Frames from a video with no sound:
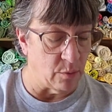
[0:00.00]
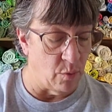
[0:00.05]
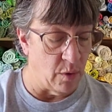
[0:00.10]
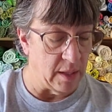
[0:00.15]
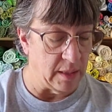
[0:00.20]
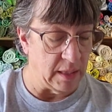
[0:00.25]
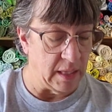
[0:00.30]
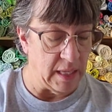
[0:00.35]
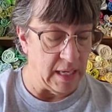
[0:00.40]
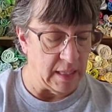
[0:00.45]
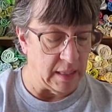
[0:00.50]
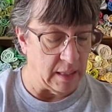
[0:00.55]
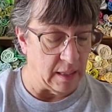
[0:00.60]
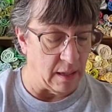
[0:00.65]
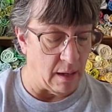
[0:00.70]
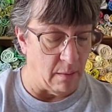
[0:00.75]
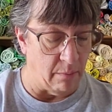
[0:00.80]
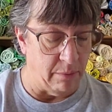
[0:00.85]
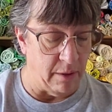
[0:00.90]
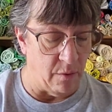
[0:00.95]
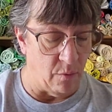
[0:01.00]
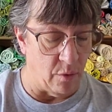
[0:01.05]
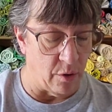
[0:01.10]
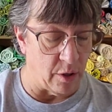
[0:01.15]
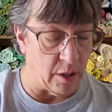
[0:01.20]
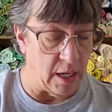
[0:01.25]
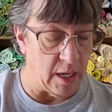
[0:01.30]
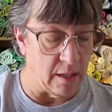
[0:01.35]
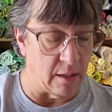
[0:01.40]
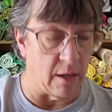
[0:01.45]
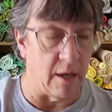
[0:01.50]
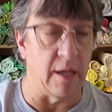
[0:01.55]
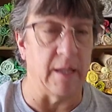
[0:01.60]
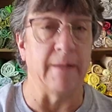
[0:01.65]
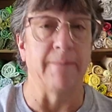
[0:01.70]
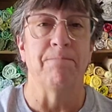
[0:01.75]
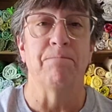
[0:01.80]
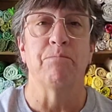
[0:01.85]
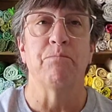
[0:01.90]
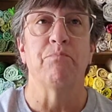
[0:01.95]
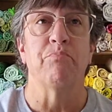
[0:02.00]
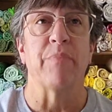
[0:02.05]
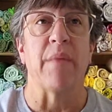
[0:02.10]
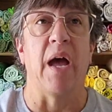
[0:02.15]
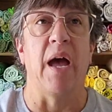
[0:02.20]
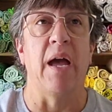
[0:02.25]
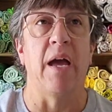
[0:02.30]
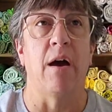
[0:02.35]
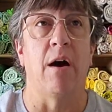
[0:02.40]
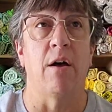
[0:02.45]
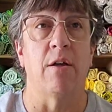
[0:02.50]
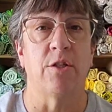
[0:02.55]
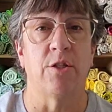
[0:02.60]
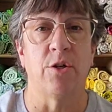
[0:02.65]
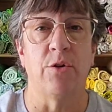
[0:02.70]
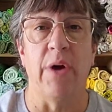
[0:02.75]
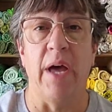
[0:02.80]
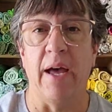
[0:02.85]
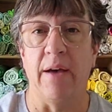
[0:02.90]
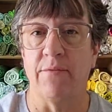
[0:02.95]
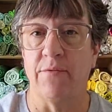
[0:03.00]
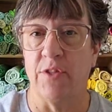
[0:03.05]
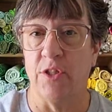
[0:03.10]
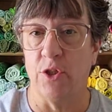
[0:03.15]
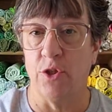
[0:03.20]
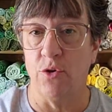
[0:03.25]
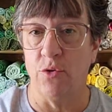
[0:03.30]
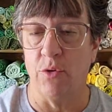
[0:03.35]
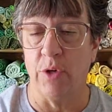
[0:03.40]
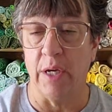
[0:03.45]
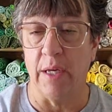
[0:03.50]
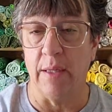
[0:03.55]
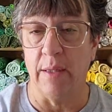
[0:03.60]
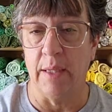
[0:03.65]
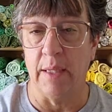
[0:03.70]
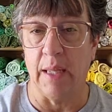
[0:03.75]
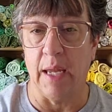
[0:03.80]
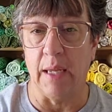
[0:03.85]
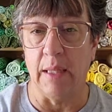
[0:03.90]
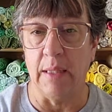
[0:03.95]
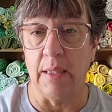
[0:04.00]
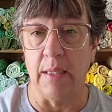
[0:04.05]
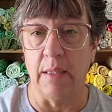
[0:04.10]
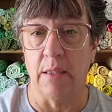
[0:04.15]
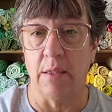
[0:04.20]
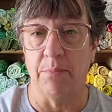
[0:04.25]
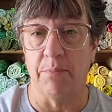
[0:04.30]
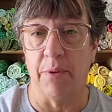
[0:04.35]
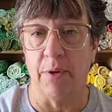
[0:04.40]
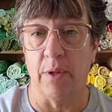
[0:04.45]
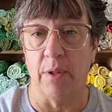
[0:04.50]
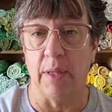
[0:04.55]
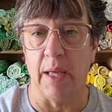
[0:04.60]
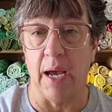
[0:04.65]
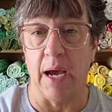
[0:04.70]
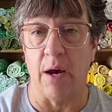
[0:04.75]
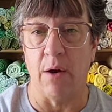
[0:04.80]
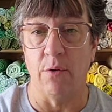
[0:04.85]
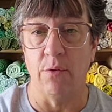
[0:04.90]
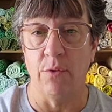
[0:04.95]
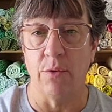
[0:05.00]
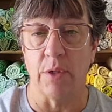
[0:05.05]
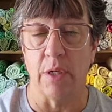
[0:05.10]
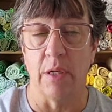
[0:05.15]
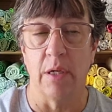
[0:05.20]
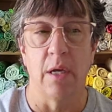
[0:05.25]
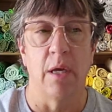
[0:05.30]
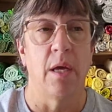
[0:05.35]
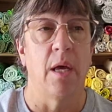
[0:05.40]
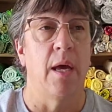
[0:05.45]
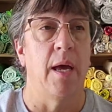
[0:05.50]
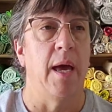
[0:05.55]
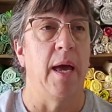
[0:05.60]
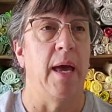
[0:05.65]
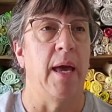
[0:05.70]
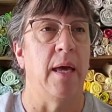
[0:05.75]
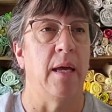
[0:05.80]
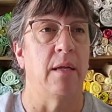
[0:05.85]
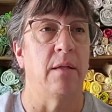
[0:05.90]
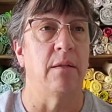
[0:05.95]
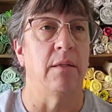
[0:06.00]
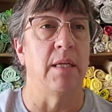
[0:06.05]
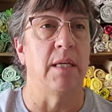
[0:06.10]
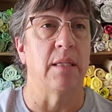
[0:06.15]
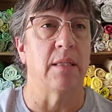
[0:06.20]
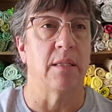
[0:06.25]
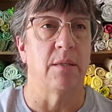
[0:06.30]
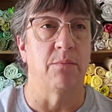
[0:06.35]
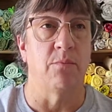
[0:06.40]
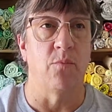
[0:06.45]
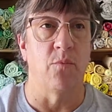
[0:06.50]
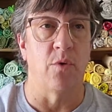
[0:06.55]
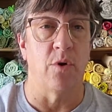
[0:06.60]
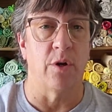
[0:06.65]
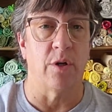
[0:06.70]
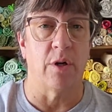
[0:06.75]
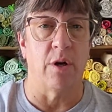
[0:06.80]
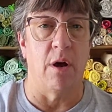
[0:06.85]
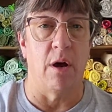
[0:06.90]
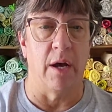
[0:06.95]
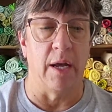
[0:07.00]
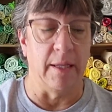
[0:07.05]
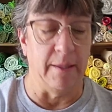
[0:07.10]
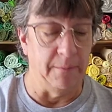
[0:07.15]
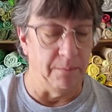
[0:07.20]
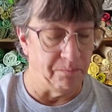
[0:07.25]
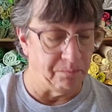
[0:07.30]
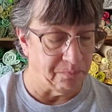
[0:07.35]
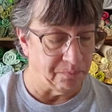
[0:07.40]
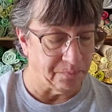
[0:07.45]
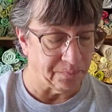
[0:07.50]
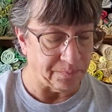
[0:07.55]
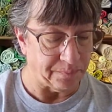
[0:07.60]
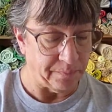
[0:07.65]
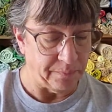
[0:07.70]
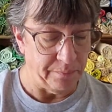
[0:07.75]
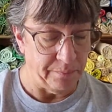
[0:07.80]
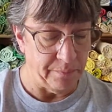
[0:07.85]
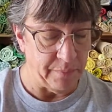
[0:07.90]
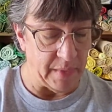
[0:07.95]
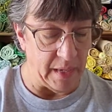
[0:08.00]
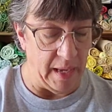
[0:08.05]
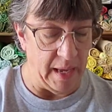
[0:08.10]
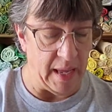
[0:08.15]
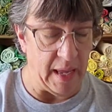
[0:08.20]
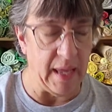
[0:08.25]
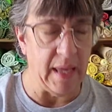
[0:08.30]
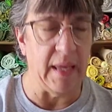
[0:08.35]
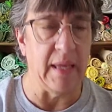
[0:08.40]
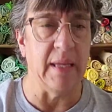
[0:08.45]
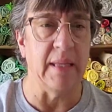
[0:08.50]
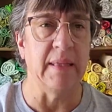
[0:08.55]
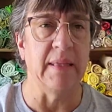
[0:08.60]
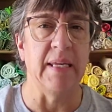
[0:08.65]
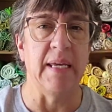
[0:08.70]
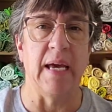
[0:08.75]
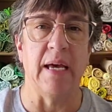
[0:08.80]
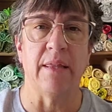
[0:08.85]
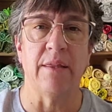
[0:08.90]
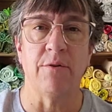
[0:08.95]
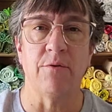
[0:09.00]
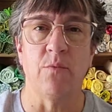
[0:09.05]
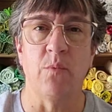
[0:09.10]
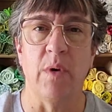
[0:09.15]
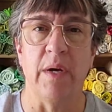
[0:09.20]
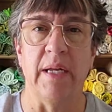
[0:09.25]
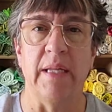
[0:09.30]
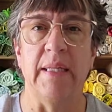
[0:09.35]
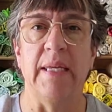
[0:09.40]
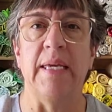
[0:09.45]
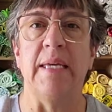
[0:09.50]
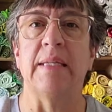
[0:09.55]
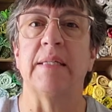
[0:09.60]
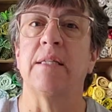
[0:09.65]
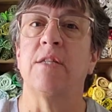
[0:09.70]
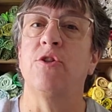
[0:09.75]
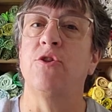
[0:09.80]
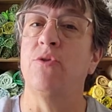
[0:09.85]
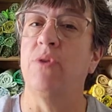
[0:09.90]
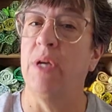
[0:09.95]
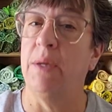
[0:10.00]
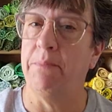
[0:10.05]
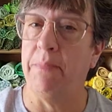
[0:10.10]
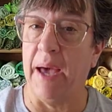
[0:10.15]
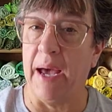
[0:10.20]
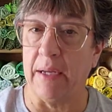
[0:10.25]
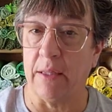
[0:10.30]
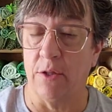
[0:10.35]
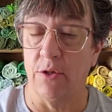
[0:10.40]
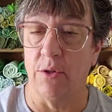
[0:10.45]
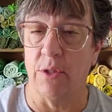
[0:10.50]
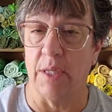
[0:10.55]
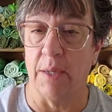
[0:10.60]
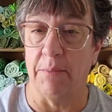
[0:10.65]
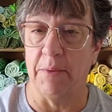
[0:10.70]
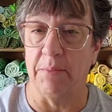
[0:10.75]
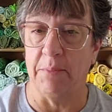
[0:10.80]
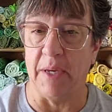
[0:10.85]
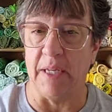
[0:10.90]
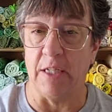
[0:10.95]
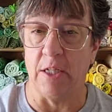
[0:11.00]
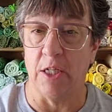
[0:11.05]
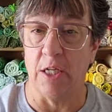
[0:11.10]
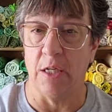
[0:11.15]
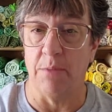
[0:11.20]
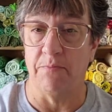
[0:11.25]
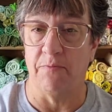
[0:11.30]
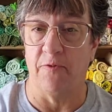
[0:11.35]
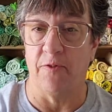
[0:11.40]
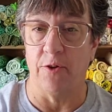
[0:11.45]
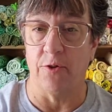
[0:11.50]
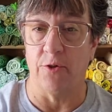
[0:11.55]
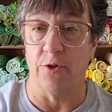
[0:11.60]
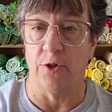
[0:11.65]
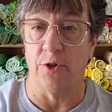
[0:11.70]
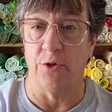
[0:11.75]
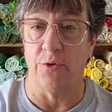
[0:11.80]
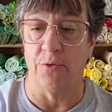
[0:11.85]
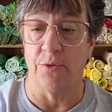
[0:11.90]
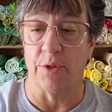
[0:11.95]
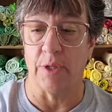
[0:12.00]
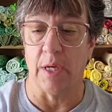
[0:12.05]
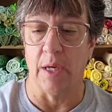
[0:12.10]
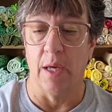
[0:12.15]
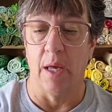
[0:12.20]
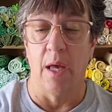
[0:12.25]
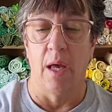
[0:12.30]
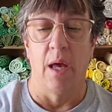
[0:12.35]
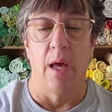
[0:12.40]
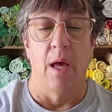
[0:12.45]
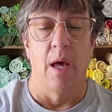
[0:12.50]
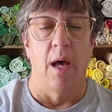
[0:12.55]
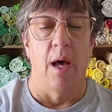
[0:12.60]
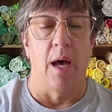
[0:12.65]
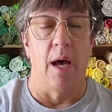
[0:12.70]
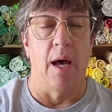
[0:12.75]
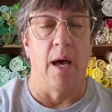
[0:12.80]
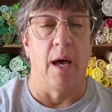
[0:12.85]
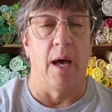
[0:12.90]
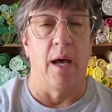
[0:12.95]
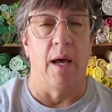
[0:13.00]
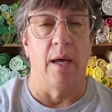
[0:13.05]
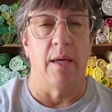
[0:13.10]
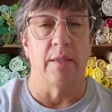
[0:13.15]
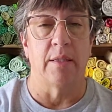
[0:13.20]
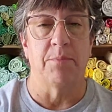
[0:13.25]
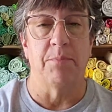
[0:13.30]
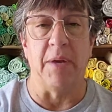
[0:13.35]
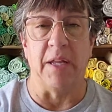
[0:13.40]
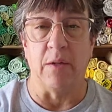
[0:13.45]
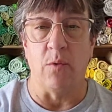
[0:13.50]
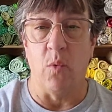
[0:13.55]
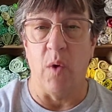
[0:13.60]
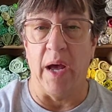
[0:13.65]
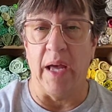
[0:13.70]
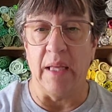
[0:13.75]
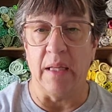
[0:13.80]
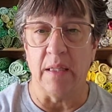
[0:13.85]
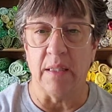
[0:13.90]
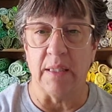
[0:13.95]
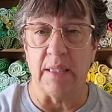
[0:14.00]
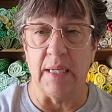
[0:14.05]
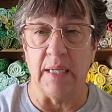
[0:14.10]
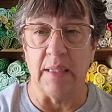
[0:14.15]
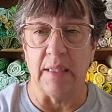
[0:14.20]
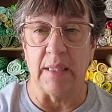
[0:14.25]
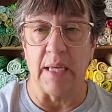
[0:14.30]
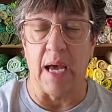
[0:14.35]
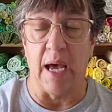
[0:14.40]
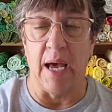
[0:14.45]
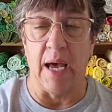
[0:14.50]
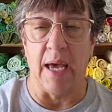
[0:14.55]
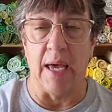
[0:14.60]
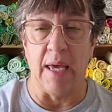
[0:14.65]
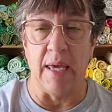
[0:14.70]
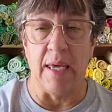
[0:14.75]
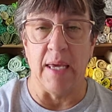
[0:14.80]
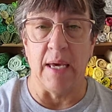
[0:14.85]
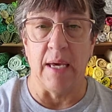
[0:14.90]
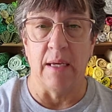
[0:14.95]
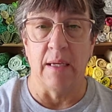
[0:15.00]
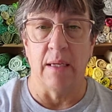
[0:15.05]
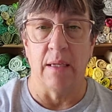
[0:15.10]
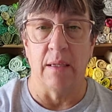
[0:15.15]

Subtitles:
one thing that I'll be working on. I also have Zuka that I need to pull out and get some work on. And the other one is to get back to some of my sheep virtues. It's been a while since I